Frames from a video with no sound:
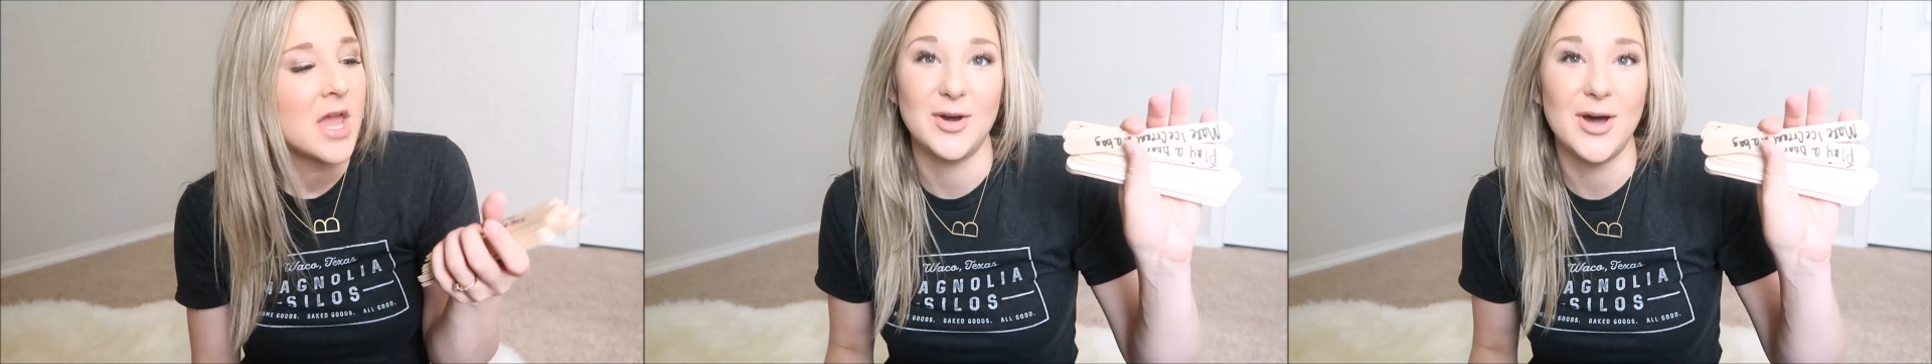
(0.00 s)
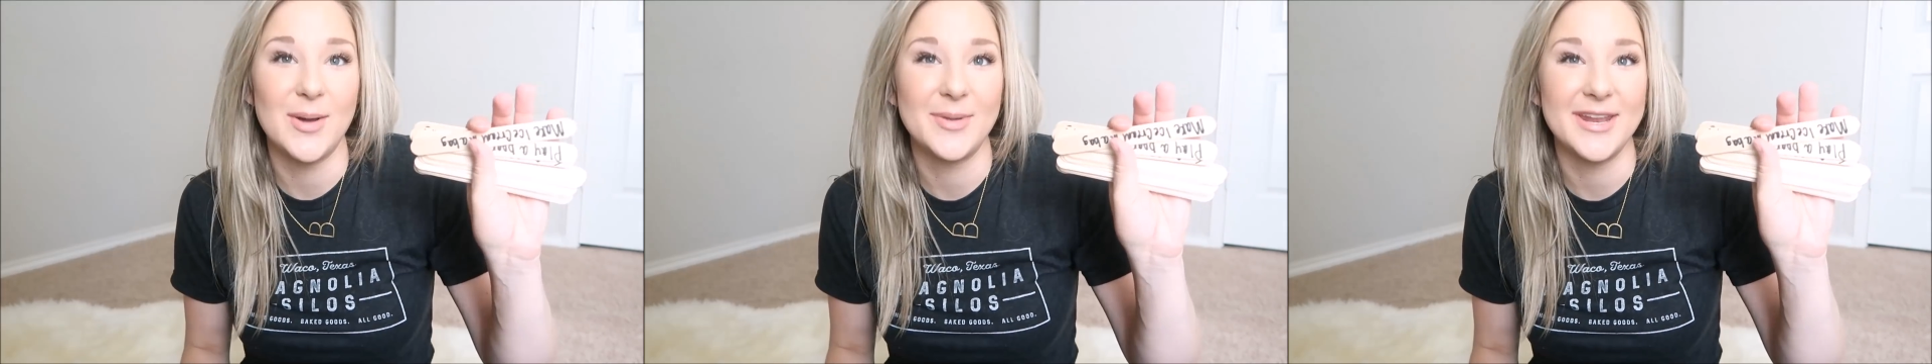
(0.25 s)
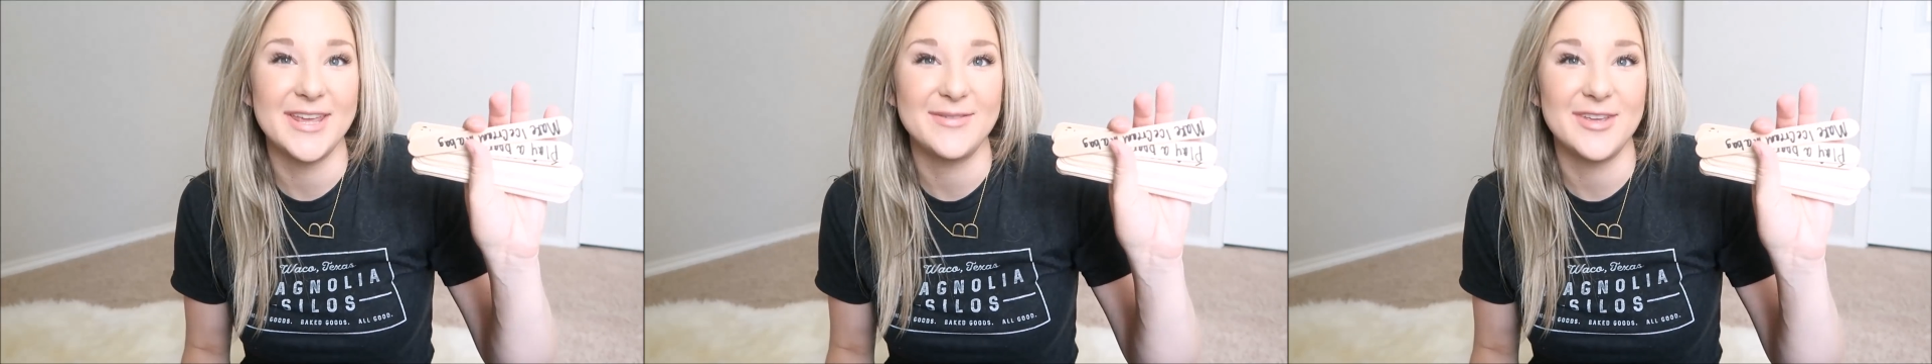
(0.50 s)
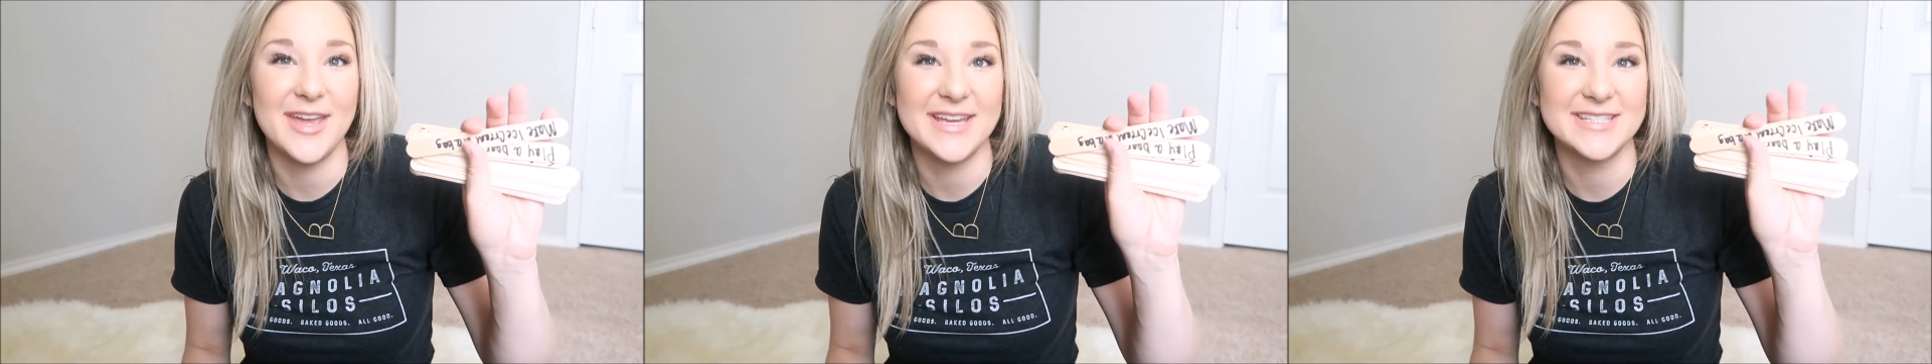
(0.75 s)
So I'm gonna give
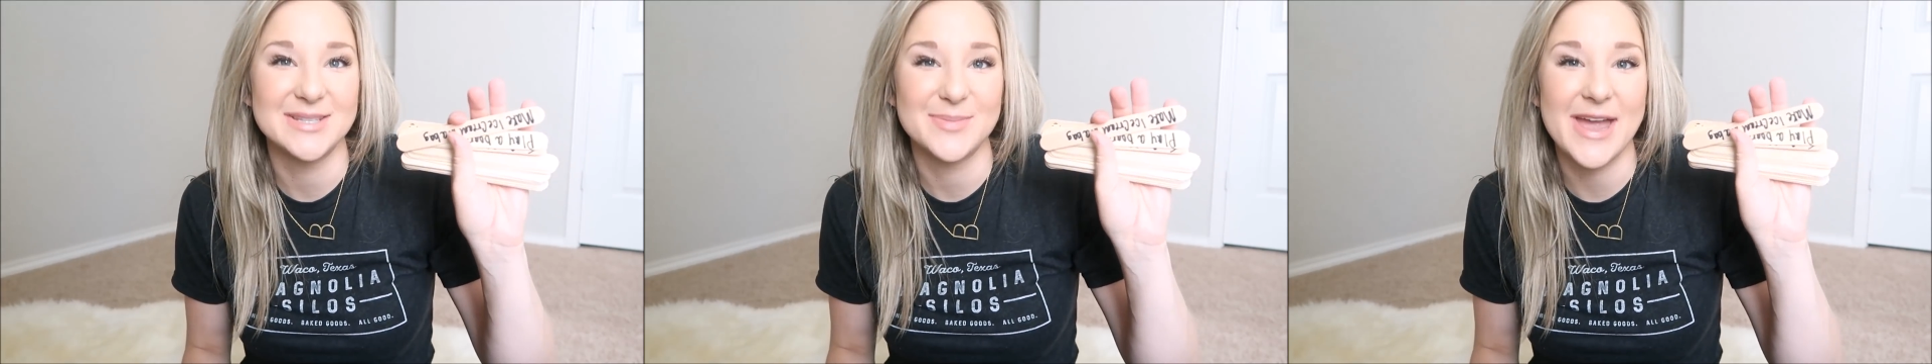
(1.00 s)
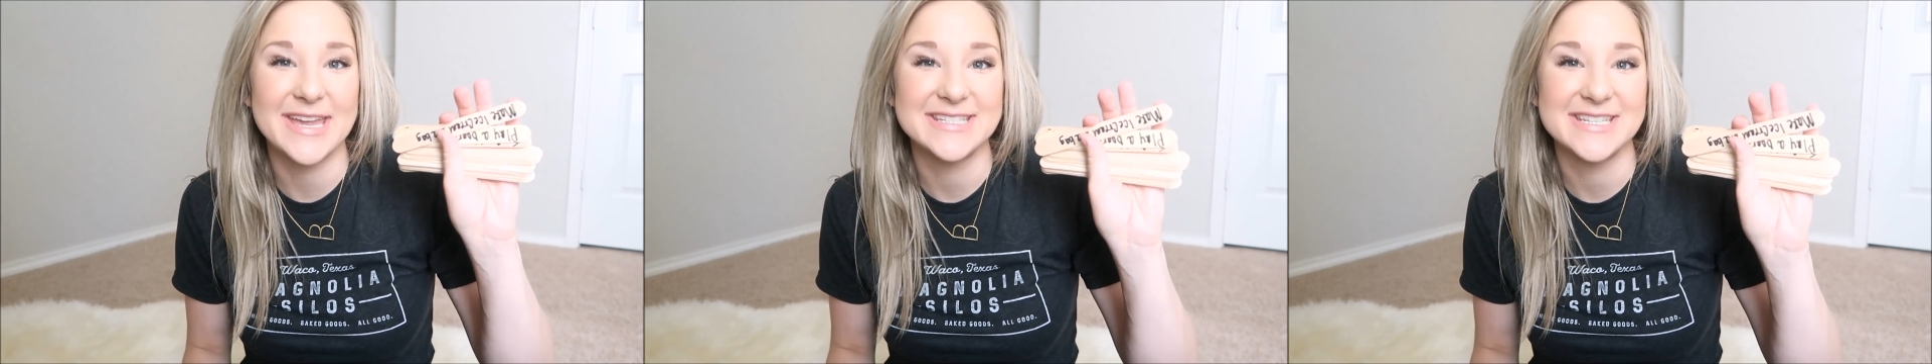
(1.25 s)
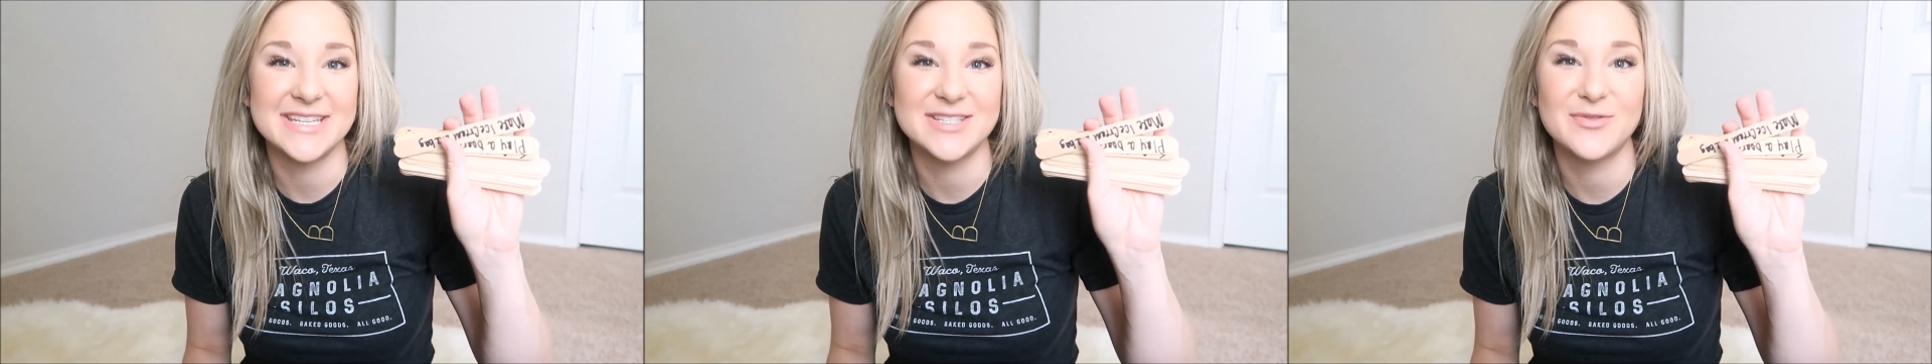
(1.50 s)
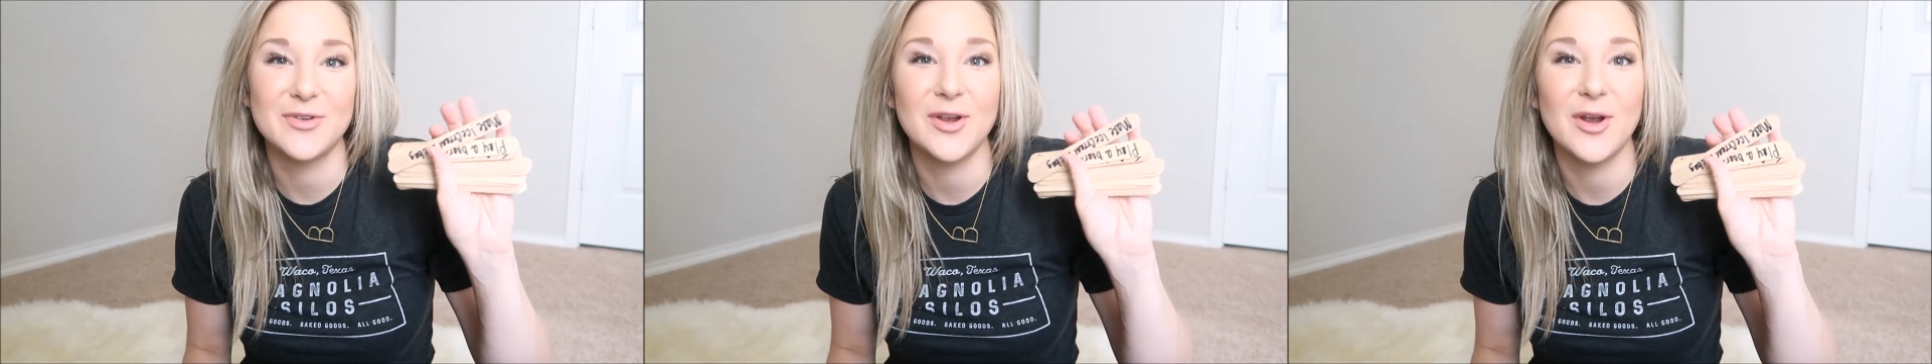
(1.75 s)
you guys some
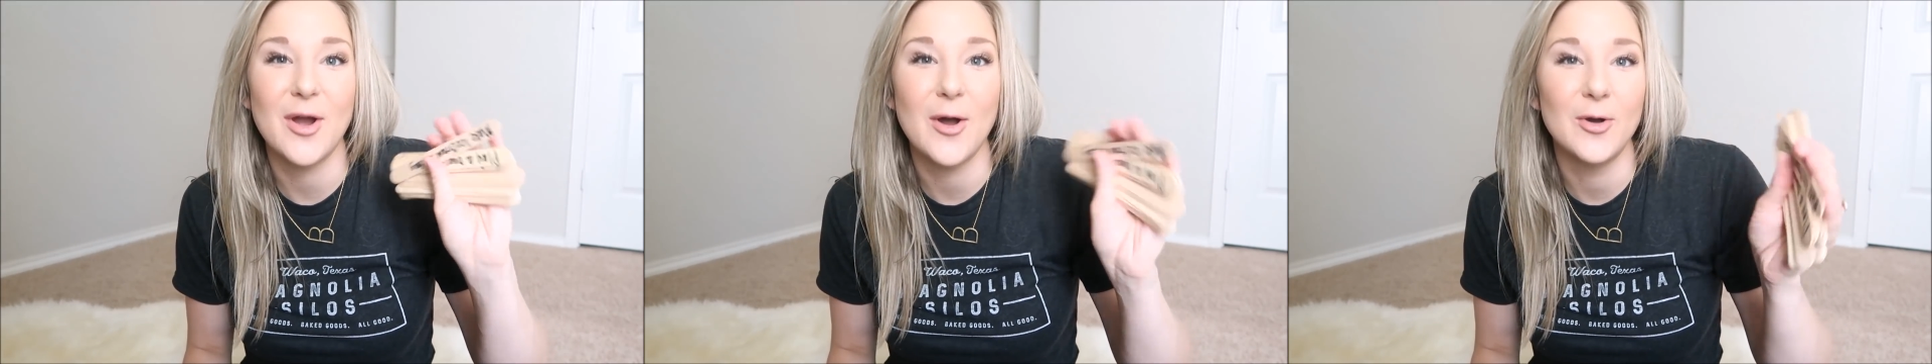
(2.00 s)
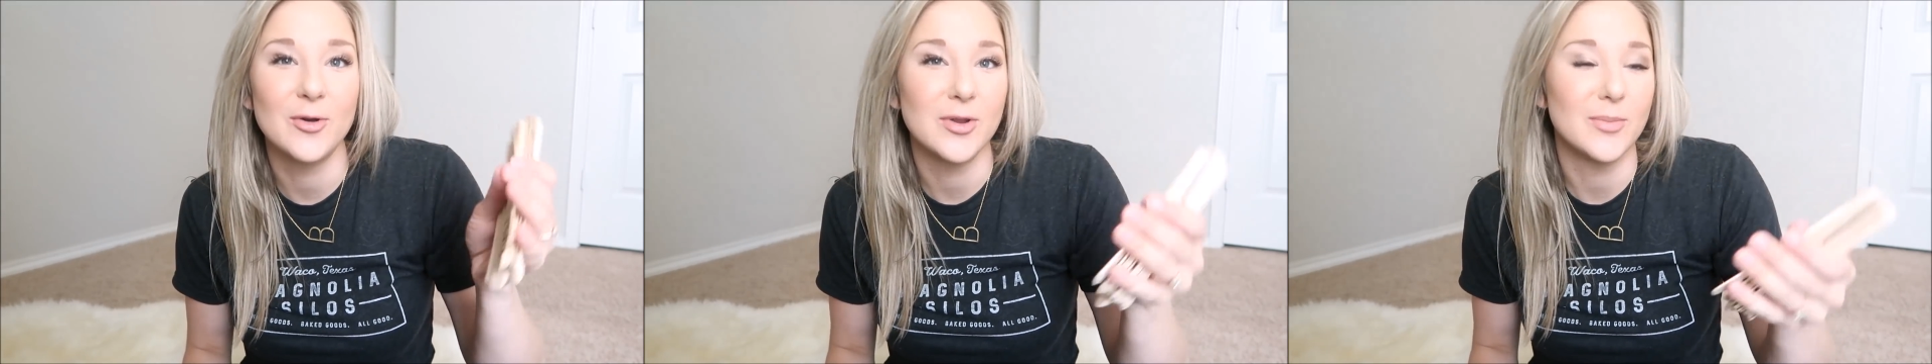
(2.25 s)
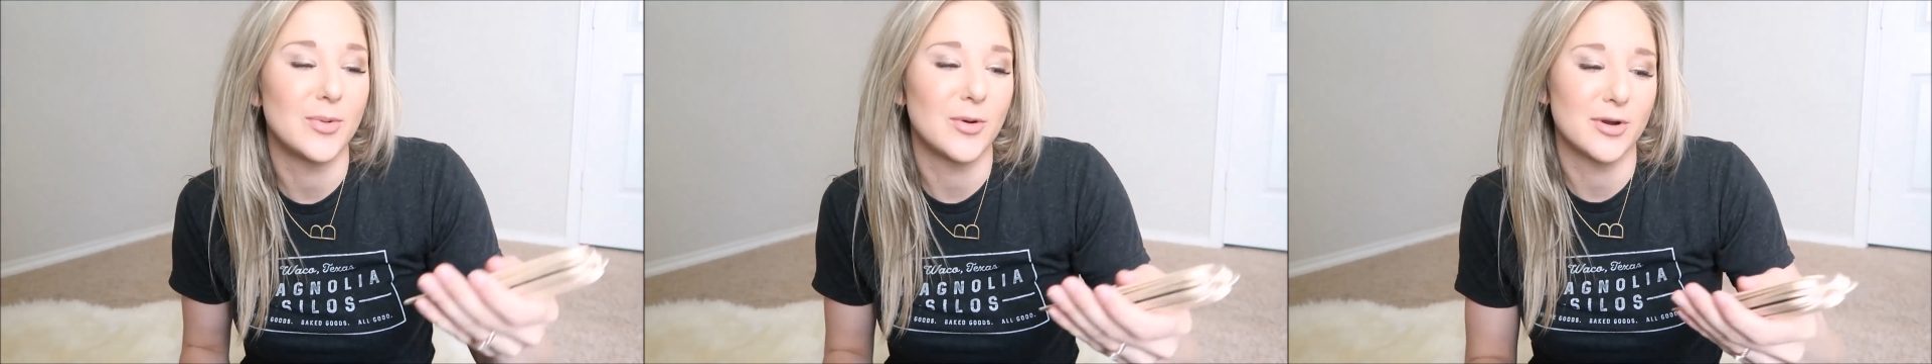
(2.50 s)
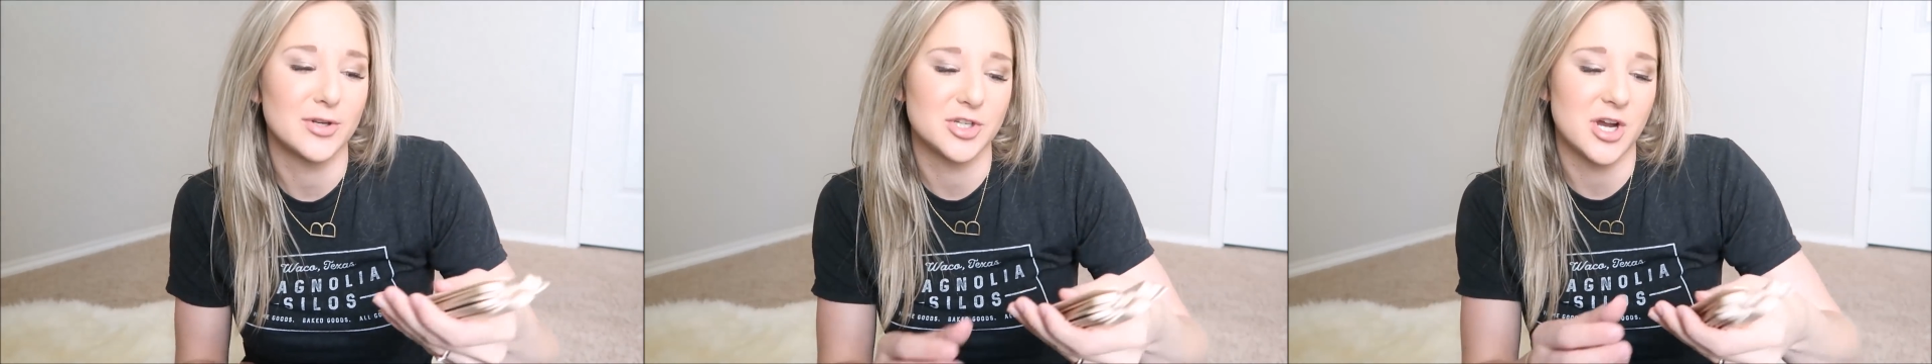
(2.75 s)
ideas for your own
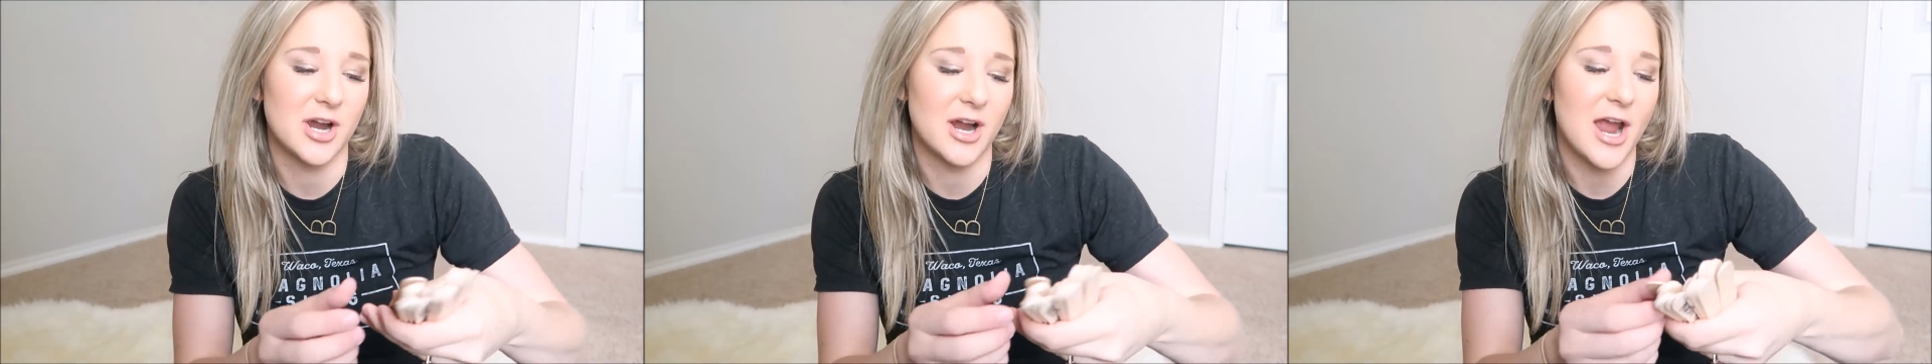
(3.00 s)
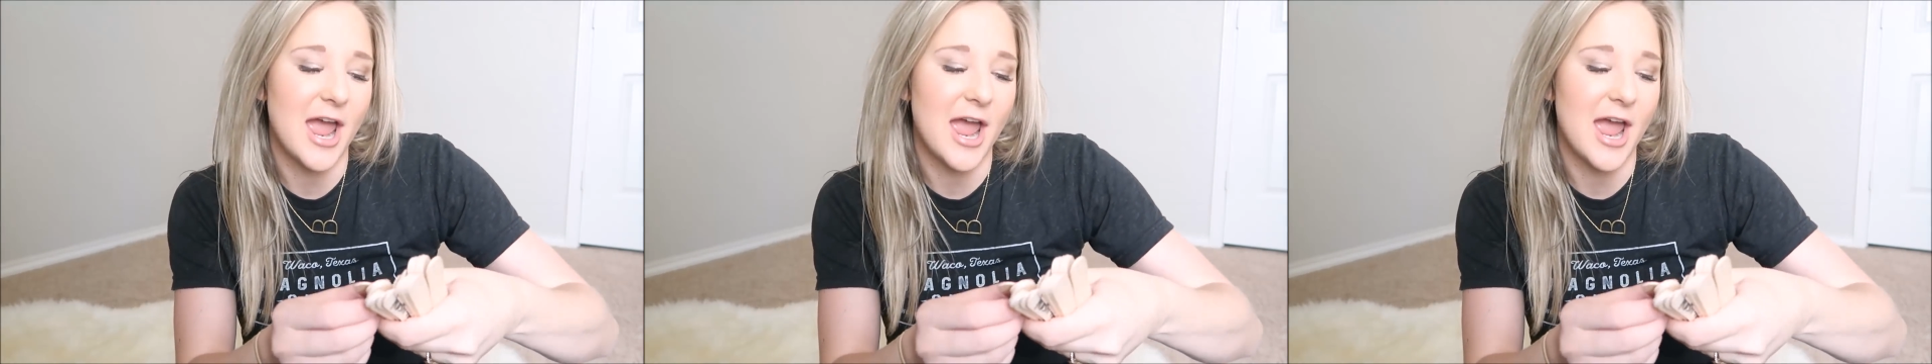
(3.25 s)
board jar.